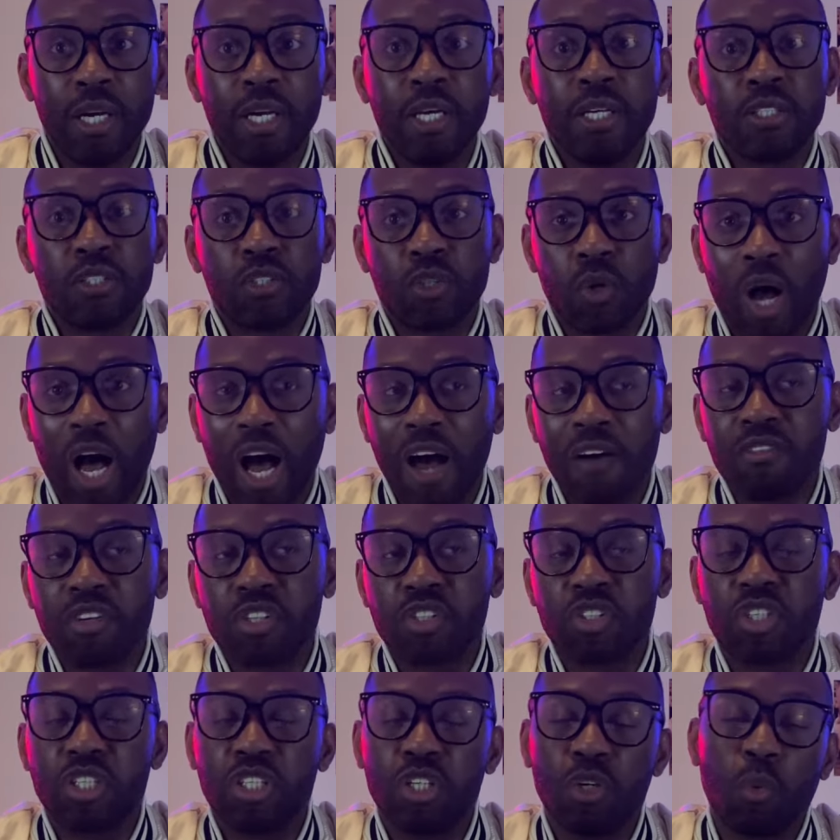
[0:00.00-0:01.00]
So
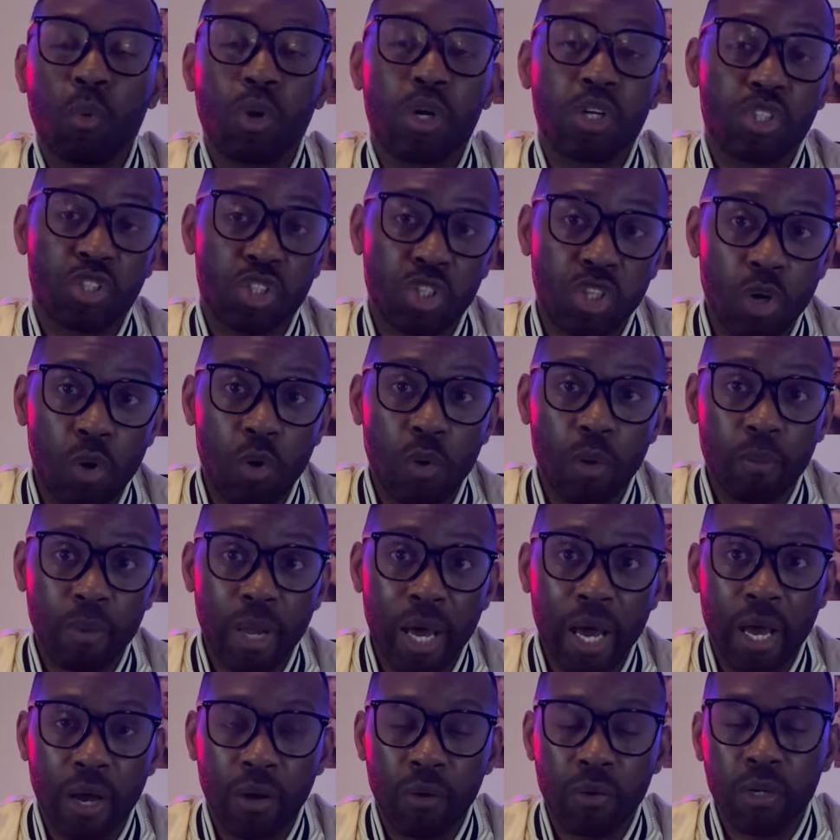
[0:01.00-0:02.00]
obviously you want to slow him
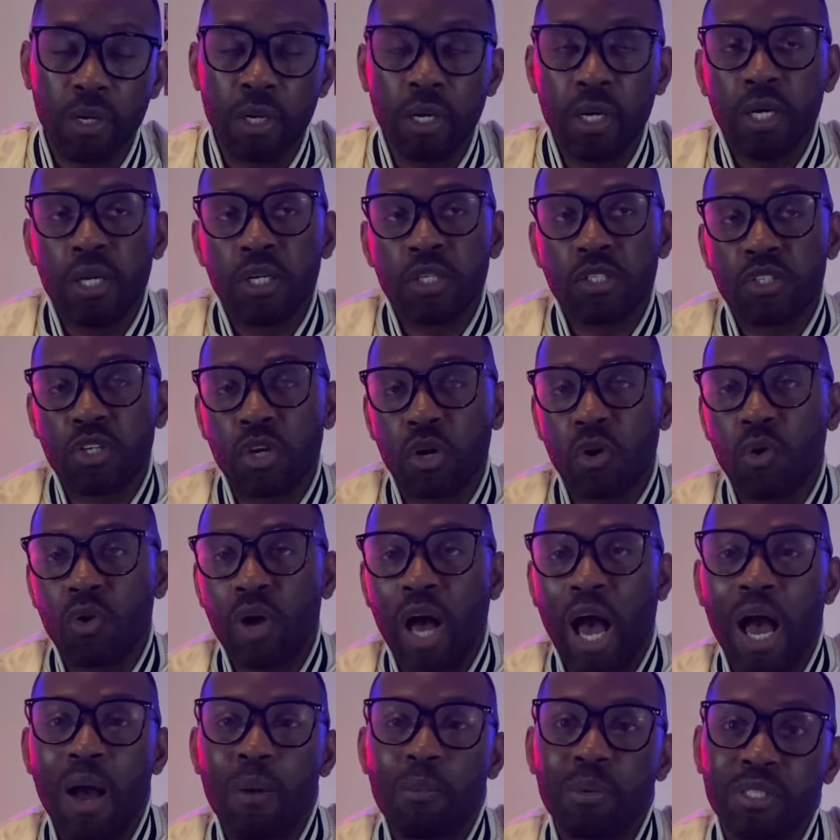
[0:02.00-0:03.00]
down. So
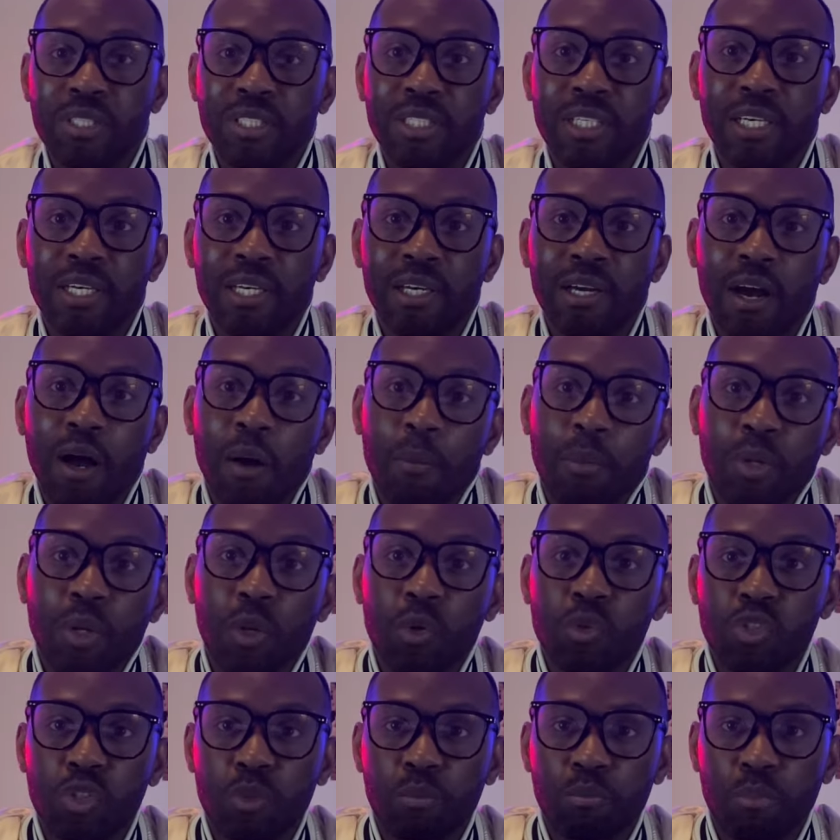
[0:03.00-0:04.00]
I would say up
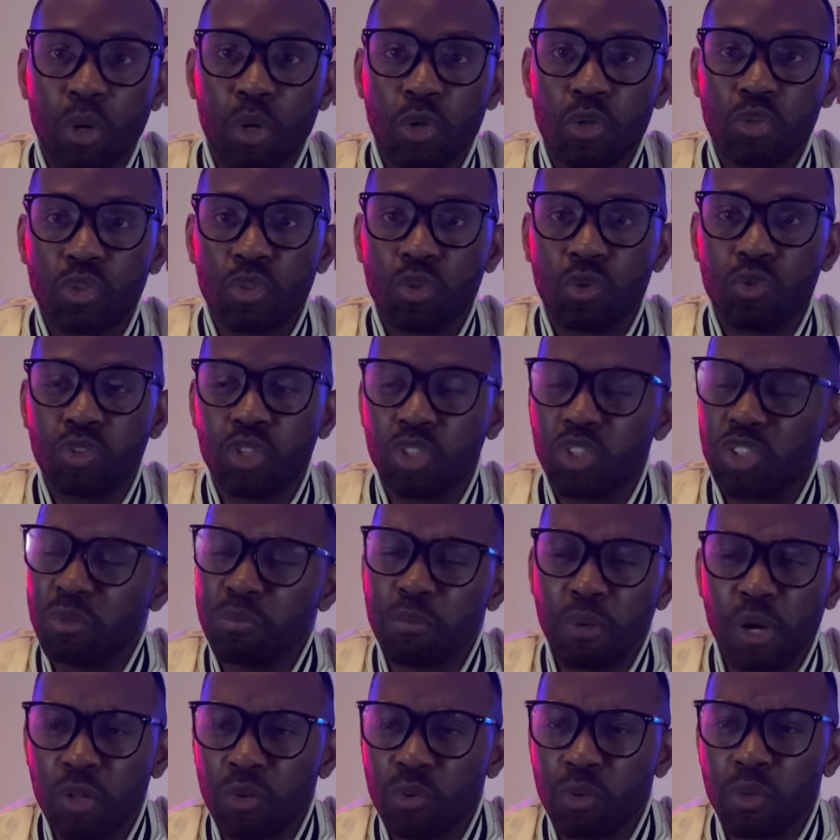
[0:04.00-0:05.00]
close and personal, just
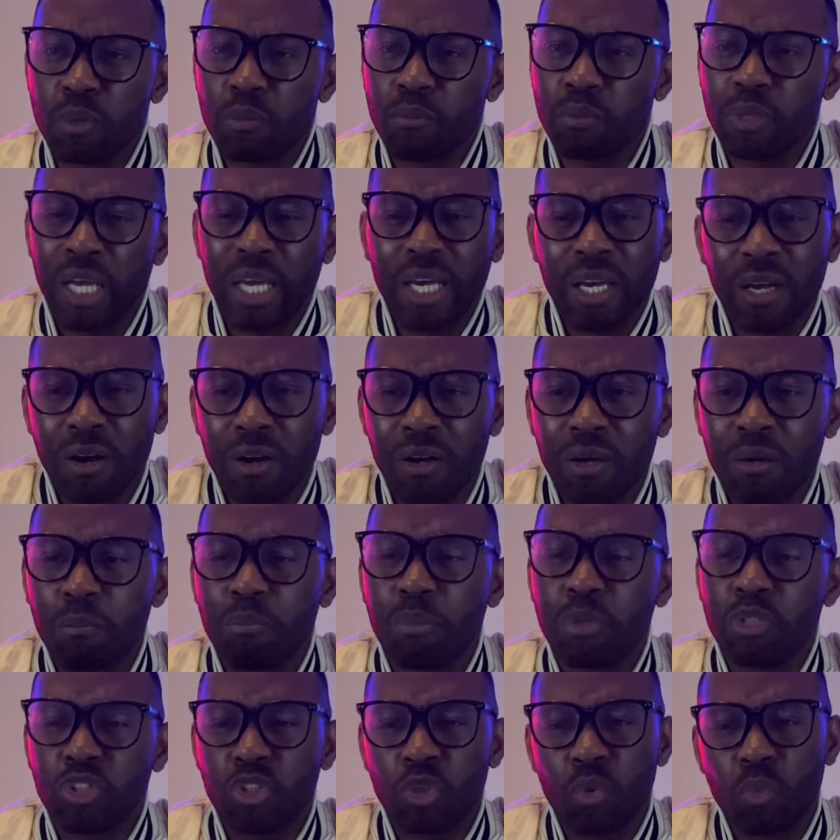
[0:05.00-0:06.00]
smother him, lay on him,
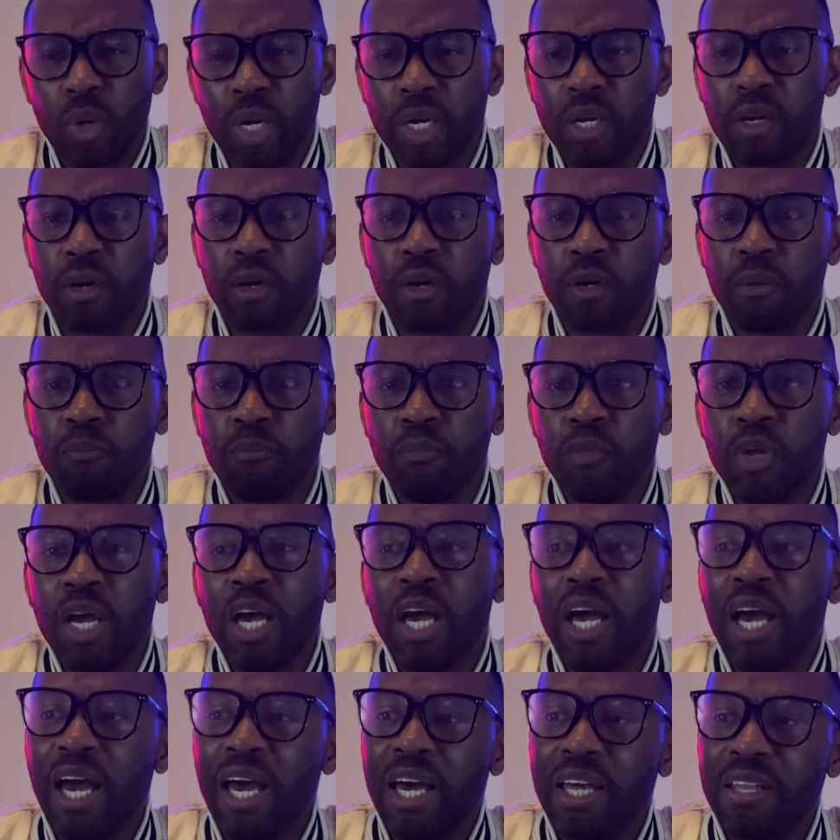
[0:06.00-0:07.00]
put your weight on him,
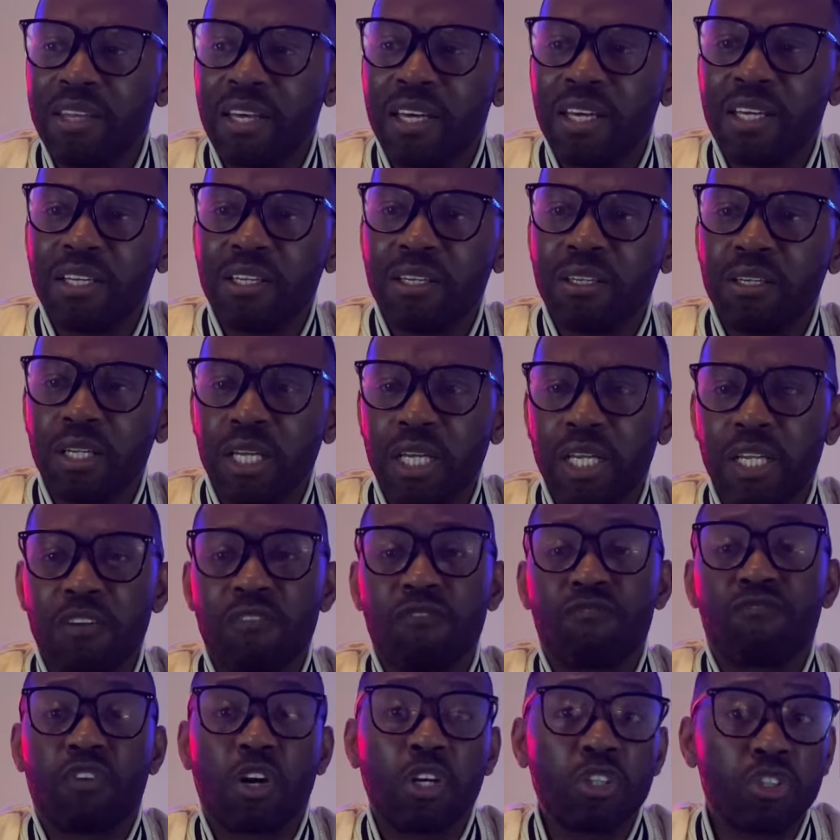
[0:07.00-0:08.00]
and then
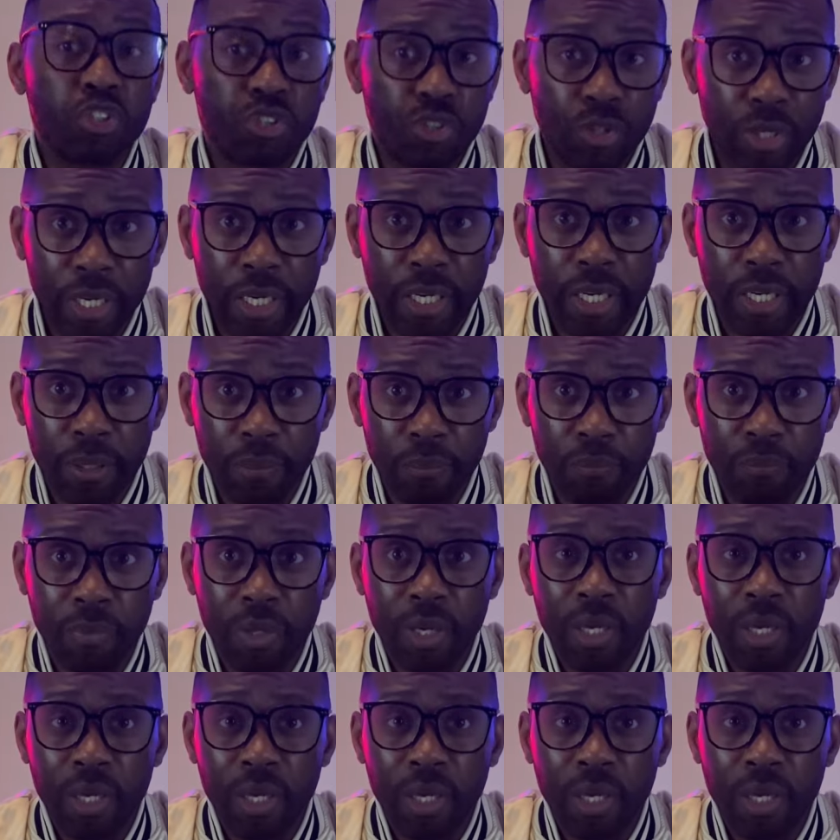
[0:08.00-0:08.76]
frustrate him.